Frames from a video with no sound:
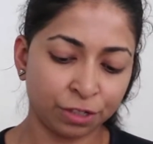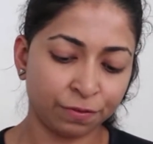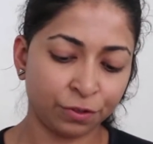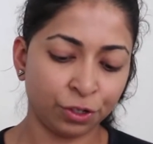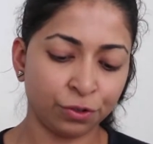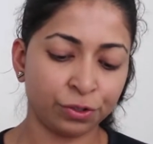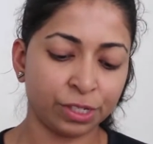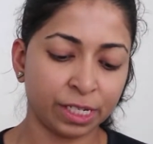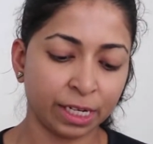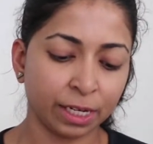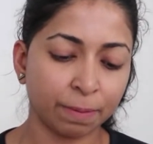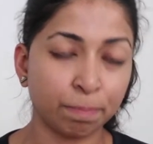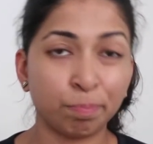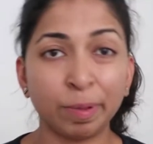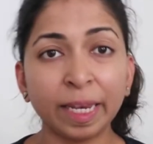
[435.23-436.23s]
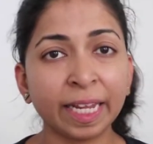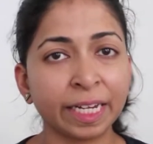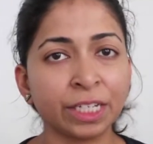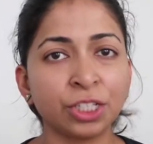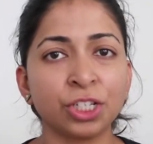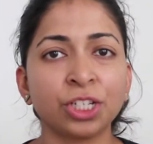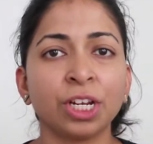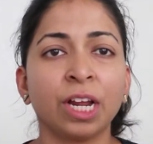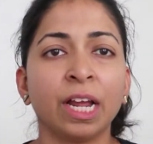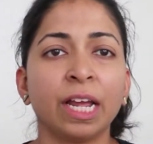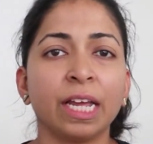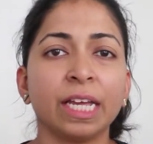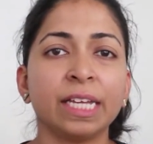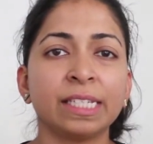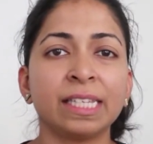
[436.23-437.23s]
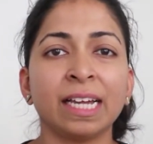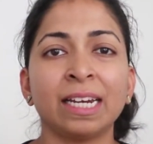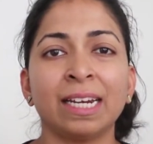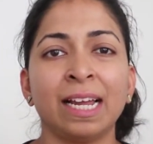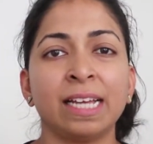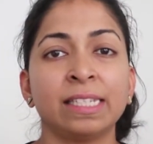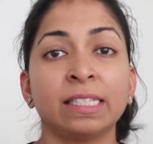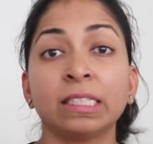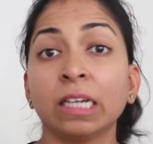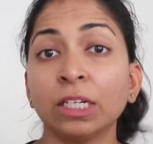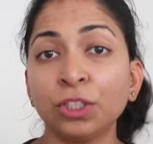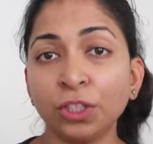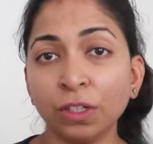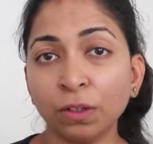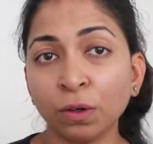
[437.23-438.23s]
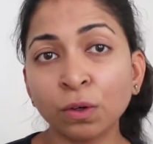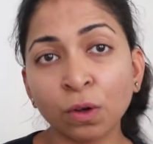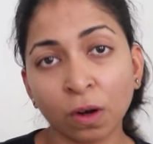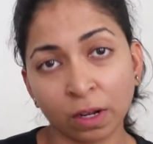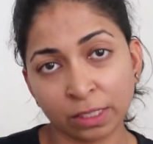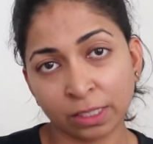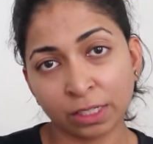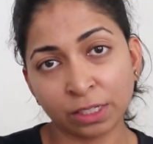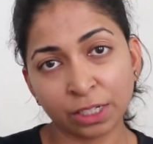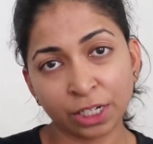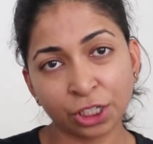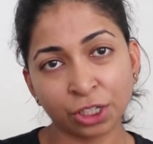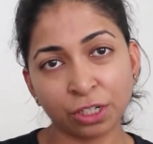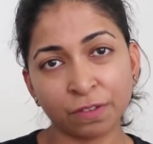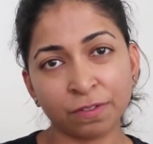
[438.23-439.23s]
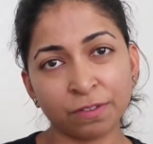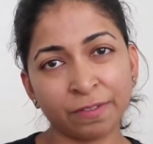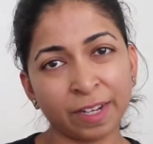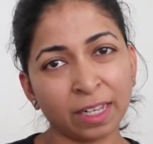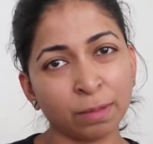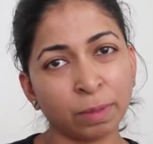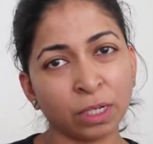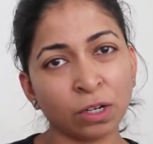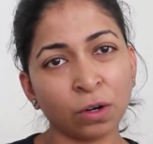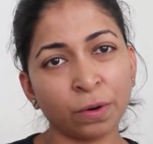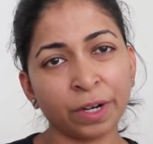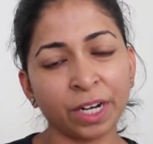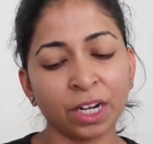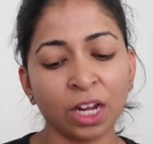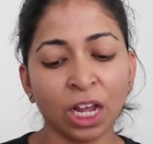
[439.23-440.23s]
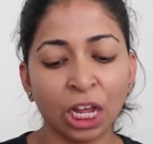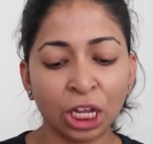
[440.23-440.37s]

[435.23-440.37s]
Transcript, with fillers: of using bleach is that it has such a low concentration of available chlorine,